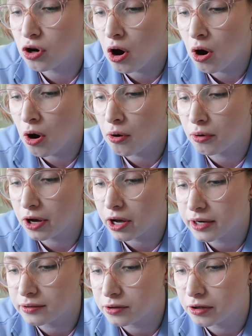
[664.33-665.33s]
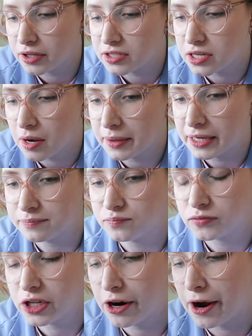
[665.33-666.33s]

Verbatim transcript: So good. Oh, that's yummy. All